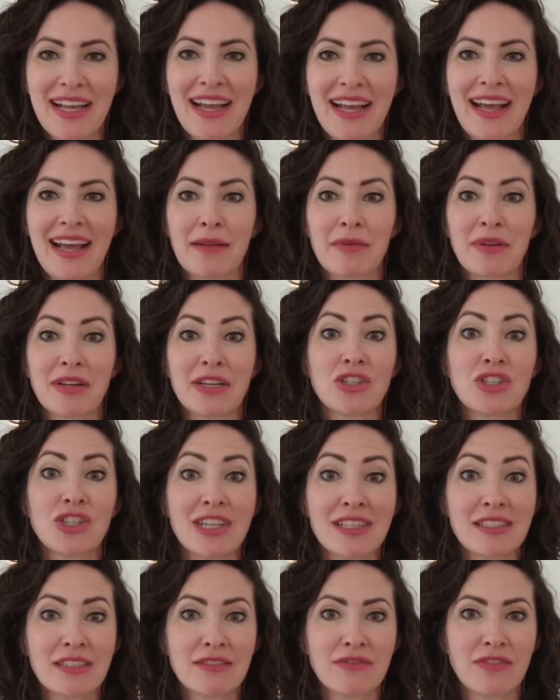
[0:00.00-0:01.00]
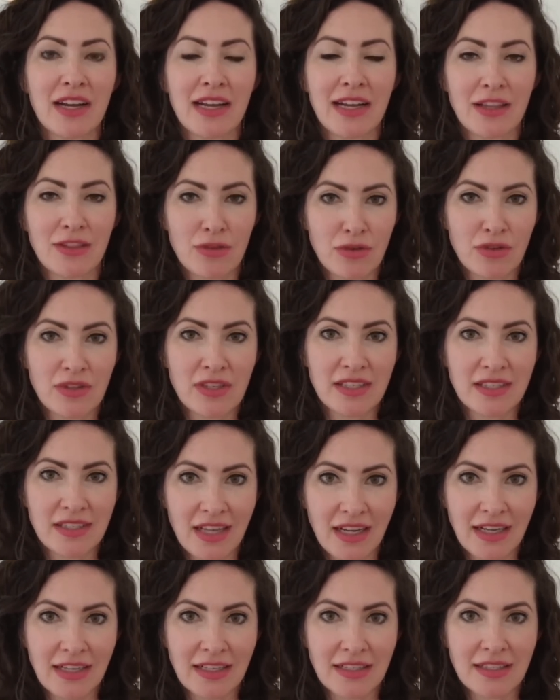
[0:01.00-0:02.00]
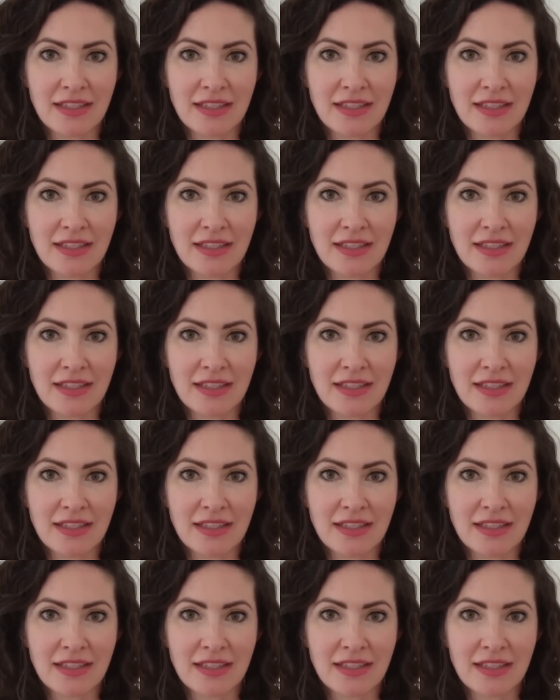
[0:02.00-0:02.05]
And I'm going to justify it through the science.